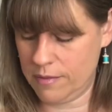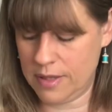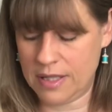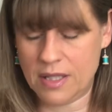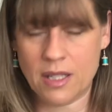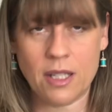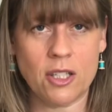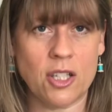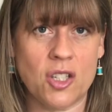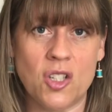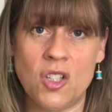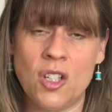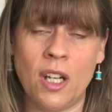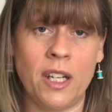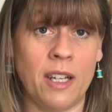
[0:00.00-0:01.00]
It's such a
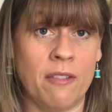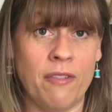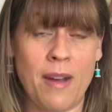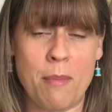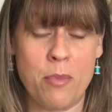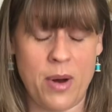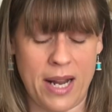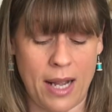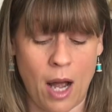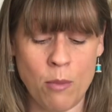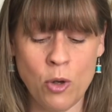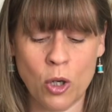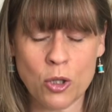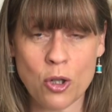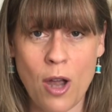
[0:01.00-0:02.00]
stunning fabric.
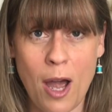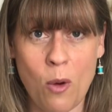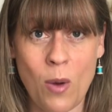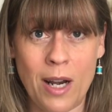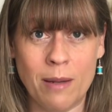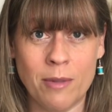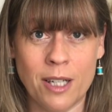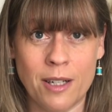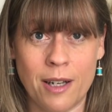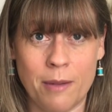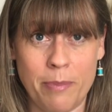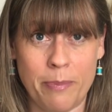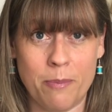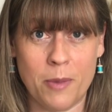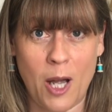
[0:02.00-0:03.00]
I'm not sure how well I'm going
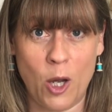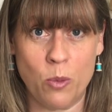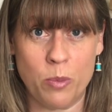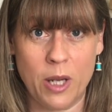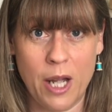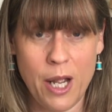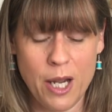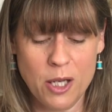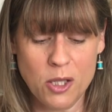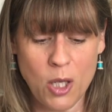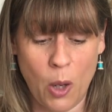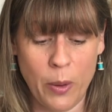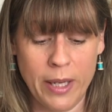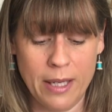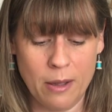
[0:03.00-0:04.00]
to cope
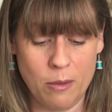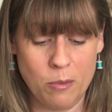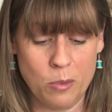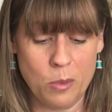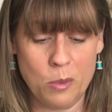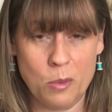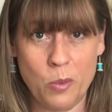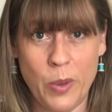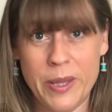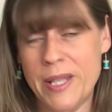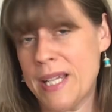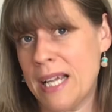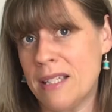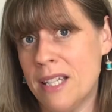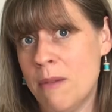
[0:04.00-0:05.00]
sewing with
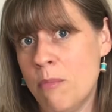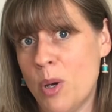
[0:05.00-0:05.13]
satin,